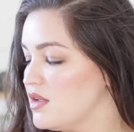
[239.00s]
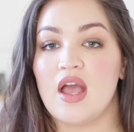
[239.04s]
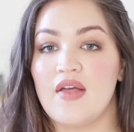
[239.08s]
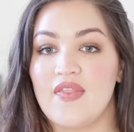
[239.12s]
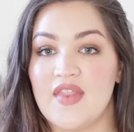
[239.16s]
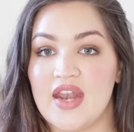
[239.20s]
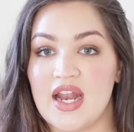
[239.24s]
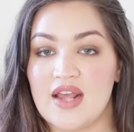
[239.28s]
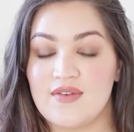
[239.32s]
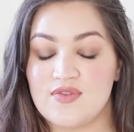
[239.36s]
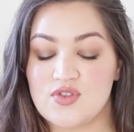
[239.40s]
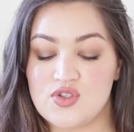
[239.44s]

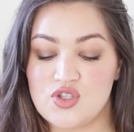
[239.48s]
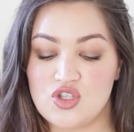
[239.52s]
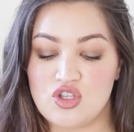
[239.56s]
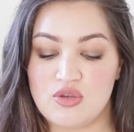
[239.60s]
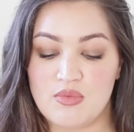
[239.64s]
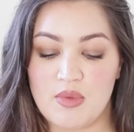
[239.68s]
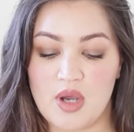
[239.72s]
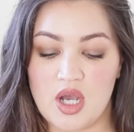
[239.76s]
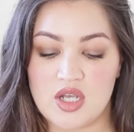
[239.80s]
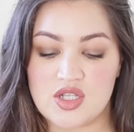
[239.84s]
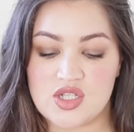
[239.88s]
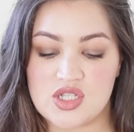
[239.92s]
And then I have
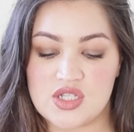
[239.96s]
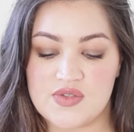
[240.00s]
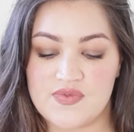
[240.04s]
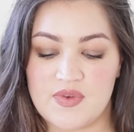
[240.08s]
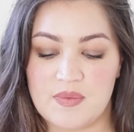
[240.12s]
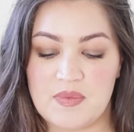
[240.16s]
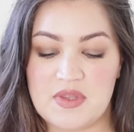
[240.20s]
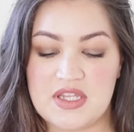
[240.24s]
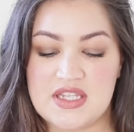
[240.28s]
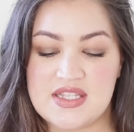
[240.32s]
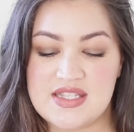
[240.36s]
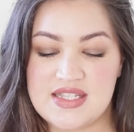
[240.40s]
two masks
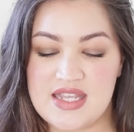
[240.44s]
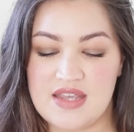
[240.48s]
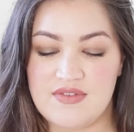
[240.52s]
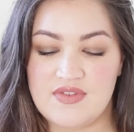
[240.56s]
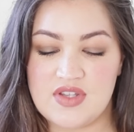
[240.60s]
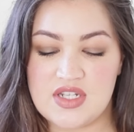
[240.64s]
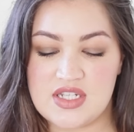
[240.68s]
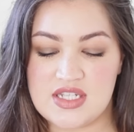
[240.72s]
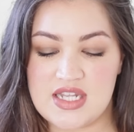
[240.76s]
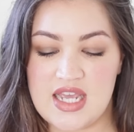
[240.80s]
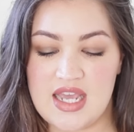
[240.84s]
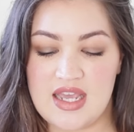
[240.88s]
from the
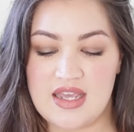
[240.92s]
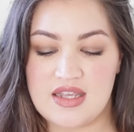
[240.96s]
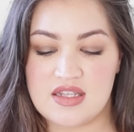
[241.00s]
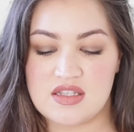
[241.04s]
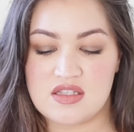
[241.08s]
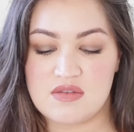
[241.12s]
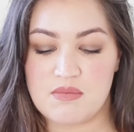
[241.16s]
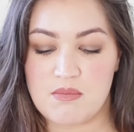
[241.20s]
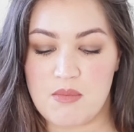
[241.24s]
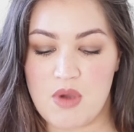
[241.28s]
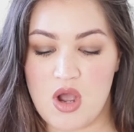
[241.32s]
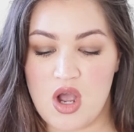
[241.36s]
7
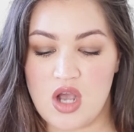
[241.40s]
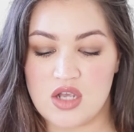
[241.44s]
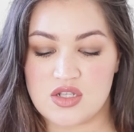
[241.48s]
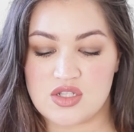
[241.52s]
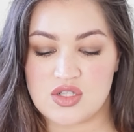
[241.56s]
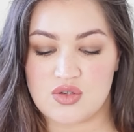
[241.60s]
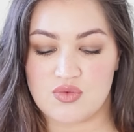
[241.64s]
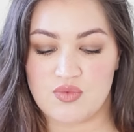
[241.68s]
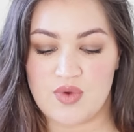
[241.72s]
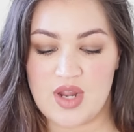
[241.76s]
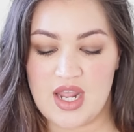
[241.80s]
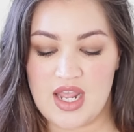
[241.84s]
Days
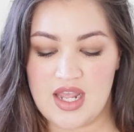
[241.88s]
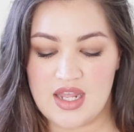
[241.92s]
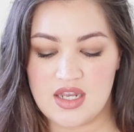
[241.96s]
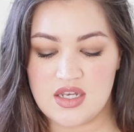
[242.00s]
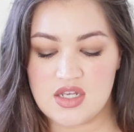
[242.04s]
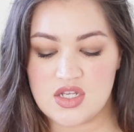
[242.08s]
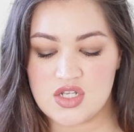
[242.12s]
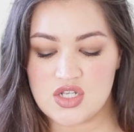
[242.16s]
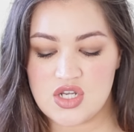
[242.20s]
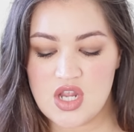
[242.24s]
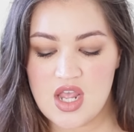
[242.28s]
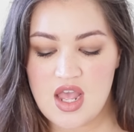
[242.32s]
mask
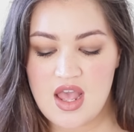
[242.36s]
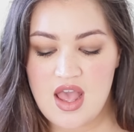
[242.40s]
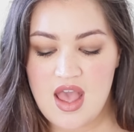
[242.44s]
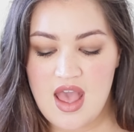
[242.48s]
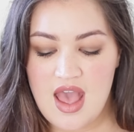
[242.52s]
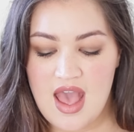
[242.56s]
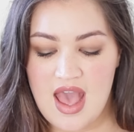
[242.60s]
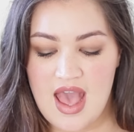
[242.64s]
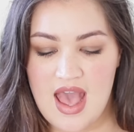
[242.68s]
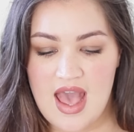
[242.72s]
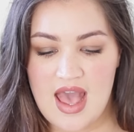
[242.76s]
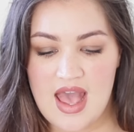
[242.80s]
range,
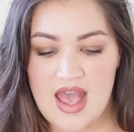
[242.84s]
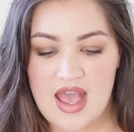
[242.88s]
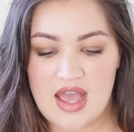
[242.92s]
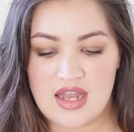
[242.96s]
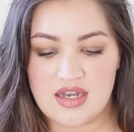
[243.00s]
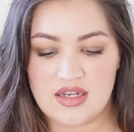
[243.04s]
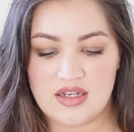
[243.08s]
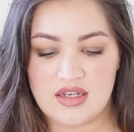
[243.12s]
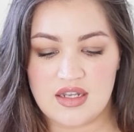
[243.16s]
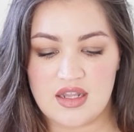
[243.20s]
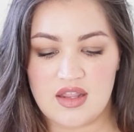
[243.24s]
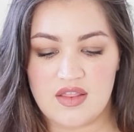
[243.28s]

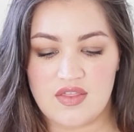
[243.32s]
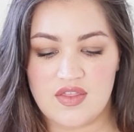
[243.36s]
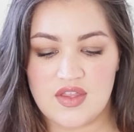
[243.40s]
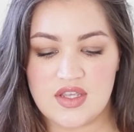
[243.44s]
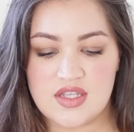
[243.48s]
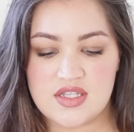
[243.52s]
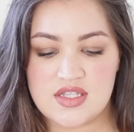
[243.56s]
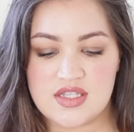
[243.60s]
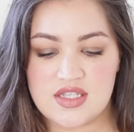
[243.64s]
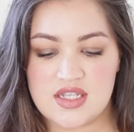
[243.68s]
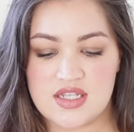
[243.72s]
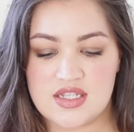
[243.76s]
and
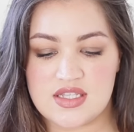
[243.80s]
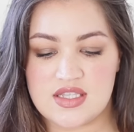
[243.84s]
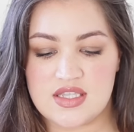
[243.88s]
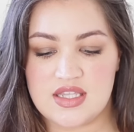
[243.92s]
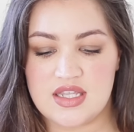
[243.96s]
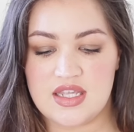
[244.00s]
this is